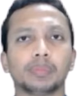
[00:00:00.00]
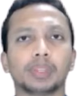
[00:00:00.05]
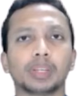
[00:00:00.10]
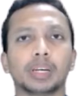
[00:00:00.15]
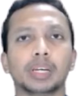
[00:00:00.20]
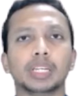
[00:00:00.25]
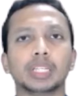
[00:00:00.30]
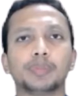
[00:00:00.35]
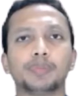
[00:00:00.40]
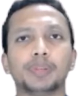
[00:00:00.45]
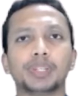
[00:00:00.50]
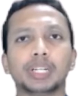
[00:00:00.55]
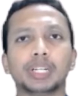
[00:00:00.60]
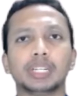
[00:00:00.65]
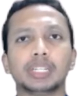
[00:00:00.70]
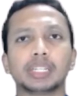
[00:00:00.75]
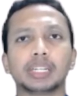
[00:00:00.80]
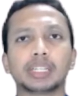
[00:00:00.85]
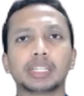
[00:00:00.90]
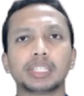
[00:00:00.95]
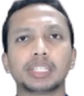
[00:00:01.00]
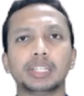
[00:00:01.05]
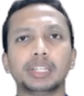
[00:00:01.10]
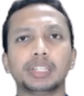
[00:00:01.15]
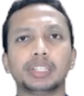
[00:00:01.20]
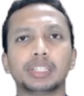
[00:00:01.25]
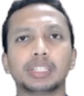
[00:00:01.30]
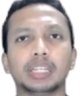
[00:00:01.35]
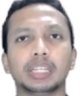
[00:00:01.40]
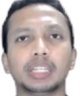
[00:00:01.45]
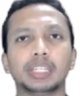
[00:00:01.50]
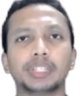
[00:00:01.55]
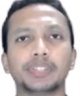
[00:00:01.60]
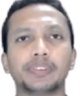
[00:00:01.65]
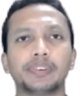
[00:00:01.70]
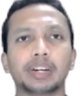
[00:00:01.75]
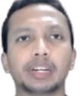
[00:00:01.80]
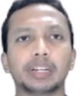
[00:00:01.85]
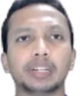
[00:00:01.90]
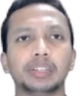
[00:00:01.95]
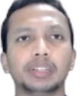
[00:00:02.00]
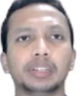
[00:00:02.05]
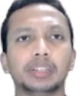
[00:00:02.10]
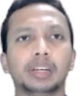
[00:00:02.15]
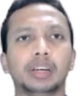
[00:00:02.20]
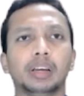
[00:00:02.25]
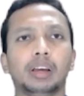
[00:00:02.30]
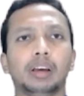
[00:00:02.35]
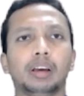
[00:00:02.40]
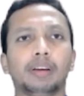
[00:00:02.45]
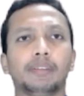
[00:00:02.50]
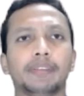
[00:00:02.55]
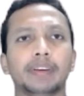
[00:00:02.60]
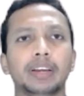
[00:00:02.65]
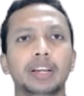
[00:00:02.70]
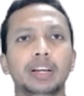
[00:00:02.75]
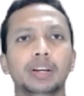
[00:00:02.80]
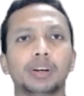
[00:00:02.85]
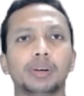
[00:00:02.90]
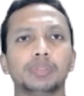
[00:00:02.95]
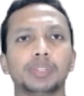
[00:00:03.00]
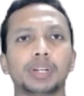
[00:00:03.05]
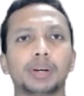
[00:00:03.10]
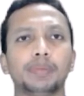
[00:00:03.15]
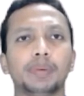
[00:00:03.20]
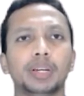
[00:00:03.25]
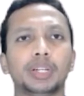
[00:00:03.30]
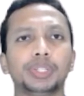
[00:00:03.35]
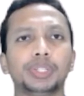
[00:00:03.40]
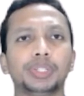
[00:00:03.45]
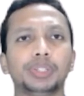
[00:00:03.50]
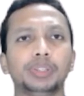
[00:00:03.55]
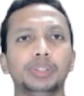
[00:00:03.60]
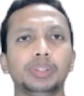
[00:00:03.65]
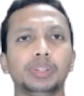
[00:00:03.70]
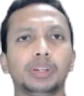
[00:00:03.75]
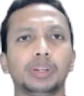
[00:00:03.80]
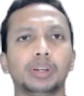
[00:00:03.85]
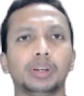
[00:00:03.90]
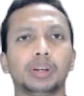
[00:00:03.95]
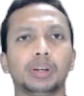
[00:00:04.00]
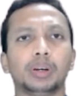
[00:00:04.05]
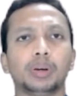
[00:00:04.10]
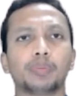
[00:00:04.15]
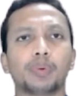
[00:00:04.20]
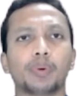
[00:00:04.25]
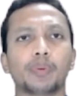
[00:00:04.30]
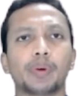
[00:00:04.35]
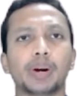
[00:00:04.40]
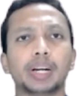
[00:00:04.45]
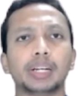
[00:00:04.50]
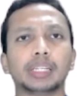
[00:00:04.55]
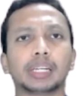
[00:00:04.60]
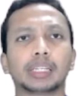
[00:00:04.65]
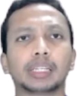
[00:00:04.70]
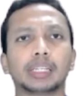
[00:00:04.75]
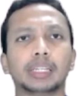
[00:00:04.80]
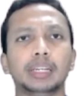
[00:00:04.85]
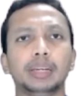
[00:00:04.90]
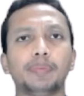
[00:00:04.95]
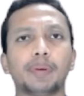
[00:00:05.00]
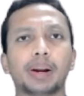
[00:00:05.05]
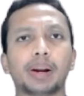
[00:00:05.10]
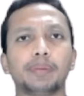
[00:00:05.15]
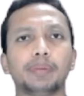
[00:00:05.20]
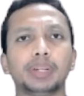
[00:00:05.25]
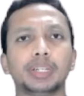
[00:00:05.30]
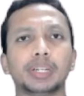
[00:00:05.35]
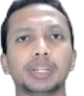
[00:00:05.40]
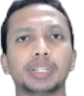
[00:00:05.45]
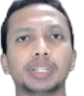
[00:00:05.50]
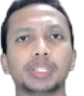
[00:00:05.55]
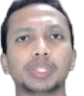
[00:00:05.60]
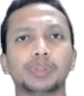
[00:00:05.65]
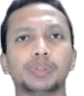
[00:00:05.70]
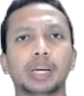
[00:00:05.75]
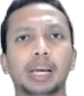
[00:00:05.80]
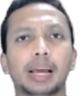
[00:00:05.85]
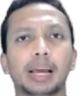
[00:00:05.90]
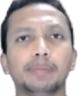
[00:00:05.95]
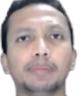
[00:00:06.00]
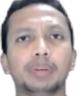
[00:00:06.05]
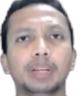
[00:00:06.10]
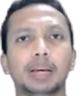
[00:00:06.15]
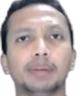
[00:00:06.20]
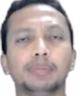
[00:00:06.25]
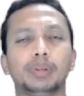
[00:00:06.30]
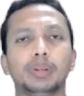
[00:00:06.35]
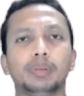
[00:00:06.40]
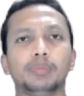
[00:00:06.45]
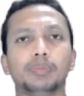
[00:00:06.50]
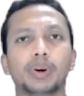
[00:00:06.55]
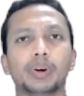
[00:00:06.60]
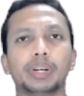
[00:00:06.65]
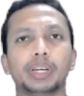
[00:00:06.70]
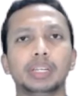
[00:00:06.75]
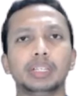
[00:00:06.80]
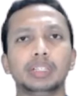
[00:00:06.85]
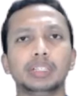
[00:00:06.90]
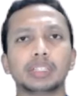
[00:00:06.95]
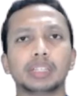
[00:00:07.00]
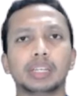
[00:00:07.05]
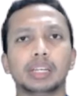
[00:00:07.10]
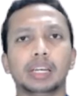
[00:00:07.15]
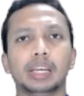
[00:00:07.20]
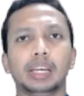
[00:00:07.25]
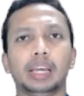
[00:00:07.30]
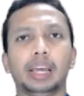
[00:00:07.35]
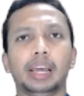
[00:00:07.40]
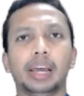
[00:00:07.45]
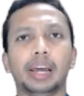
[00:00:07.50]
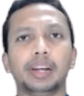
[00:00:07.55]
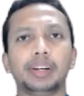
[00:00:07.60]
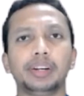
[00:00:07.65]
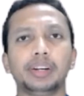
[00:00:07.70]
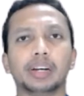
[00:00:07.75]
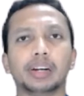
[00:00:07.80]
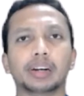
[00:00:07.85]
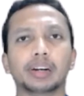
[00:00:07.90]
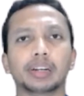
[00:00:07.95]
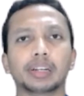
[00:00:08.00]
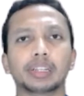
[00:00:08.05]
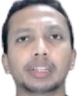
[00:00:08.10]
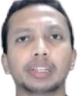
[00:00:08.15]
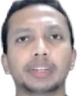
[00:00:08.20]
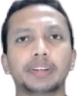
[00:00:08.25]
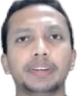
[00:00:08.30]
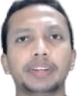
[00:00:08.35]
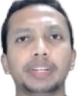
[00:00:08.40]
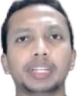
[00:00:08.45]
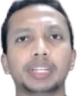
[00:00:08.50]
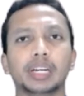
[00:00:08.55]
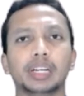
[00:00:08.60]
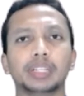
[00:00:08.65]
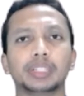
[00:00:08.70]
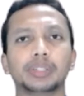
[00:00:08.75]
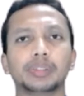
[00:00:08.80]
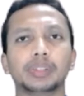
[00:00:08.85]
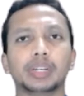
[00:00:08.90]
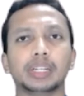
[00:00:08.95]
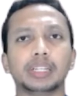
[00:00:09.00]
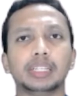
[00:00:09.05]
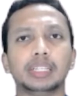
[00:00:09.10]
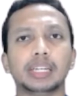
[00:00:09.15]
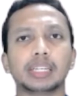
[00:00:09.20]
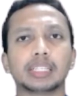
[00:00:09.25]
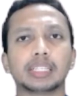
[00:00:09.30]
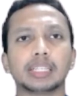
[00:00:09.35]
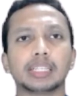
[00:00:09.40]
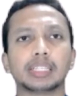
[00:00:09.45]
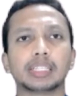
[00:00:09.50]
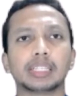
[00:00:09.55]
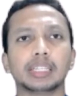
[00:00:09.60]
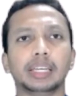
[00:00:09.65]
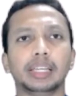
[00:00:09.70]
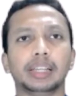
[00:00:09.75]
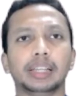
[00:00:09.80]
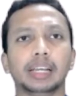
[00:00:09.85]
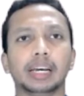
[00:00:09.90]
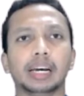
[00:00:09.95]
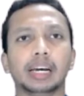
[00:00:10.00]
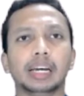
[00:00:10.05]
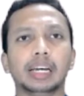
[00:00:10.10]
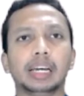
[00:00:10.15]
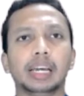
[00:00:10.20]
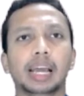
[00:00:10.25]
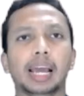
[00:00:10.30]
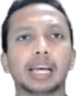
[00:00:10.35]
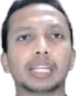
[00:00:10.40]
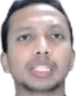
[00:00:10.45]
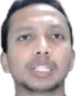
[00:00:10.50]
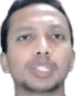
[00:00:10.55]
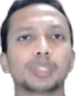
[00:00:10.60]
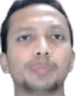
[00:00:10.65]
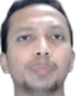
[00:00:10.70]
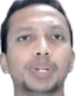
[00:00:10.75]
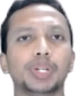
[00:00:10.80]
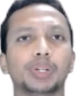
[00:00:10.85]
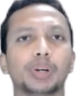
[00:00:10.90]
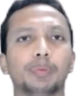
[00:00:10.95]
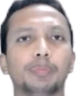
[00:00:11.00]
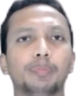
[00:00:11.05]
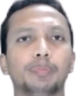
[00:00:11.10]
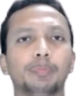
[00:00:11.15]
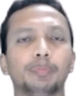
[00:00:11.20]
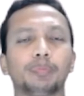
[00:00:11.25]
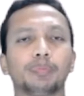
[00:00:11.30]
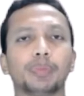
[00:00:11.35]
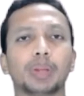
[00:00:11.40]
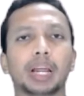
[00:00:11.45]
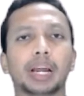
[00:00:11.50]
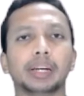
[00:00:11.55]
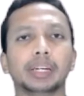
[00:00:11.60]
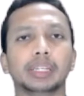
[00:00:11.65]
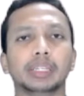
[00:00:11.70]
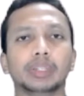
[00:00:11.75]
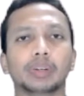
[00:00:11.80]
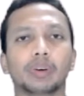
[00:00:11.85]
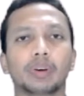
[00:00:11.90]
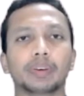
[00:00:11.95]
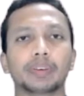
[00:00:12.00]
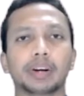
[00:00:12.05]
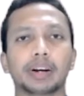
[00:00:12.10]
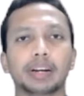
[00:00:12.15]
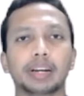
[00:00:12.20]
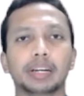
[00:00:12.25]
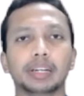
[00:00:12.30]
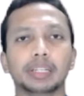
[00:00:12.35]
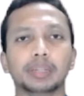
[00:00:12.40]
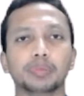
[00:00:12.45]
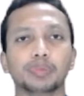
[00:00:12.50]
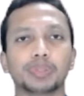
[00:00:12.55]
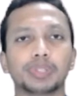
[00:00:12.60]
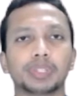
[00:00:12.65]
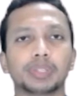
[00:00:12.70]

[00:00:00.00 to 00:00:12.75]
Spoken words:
Special datasets illustrate field observation, provide the key parameters to the available models, and are critical to the DSS in the assessment of planning alternatives.